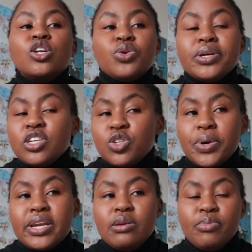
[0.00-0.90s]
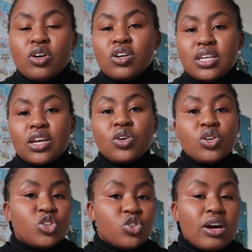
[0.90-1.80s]
twenty twenty, because I
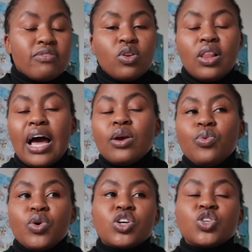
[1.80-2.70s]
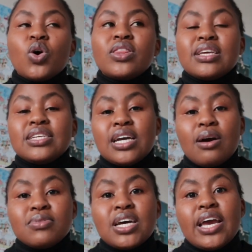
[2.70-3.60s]
couldn't travel, I worked on the
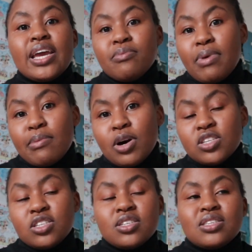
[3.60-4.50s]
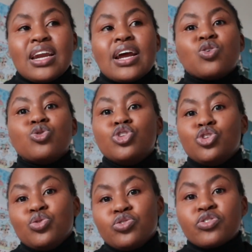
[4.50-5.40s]
chapter in my master's that I could
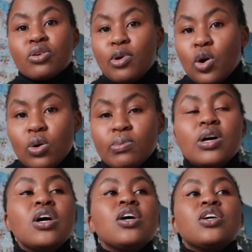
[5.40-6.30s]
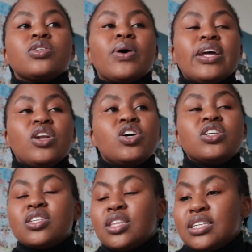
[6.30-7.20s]
do from home. So I
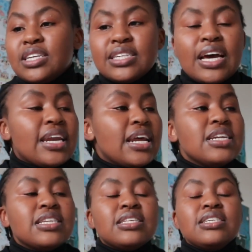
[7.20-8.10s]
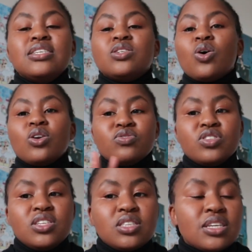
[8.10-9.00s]
learned the data analyses, all of
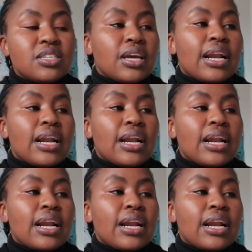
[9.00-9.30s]
these things, the